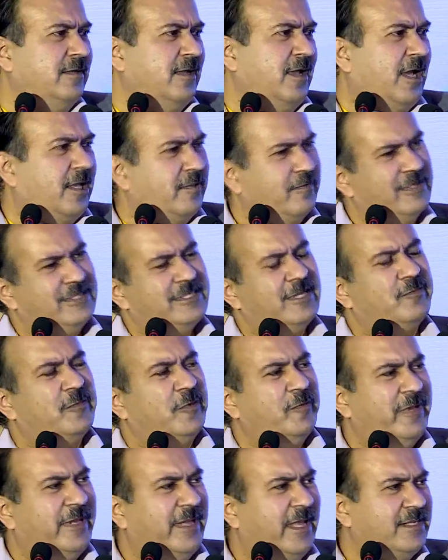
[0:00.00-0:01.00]
Otherwise, then
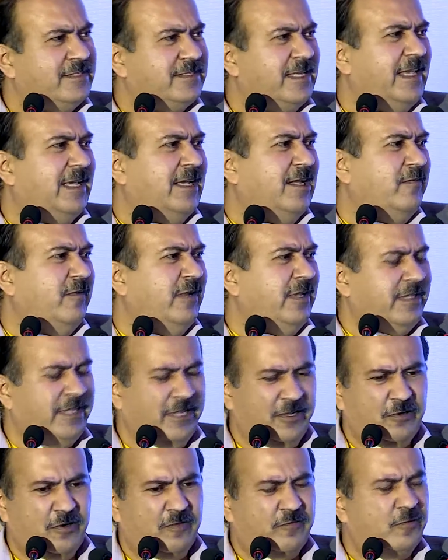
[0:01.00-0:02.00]
maybe next cycle we'll
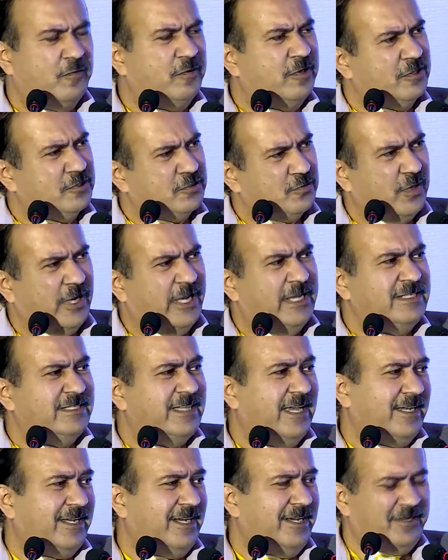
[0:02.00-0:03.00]
think of donor, so I
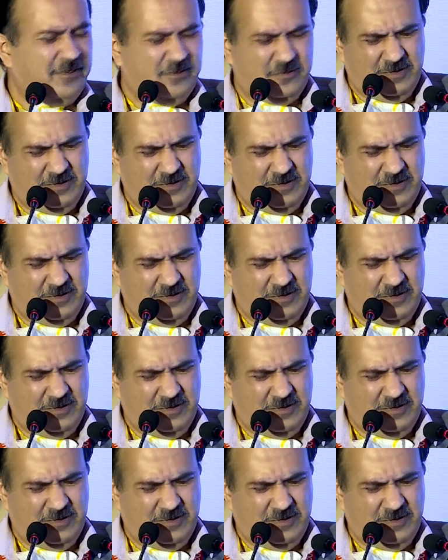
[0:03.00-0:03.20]
injected.